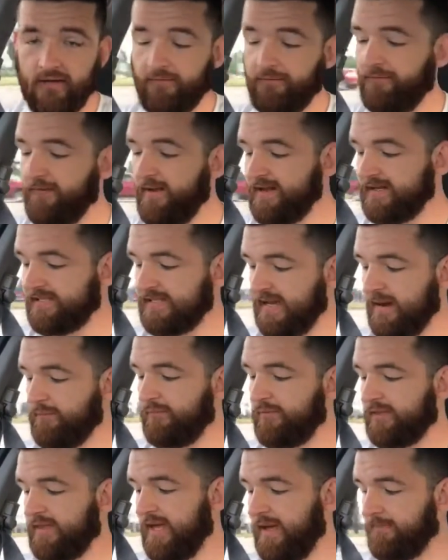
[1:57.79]

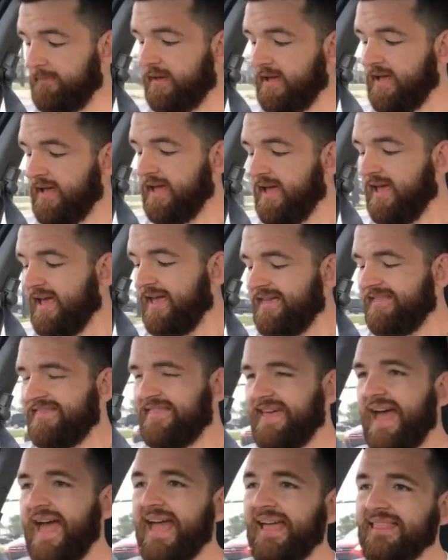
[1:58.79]
FaceTime with them.
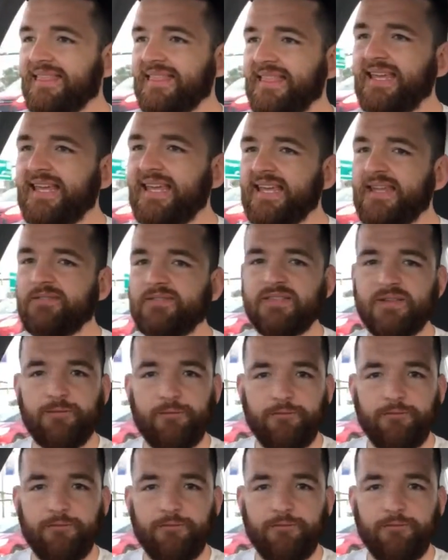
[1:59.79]
That leaves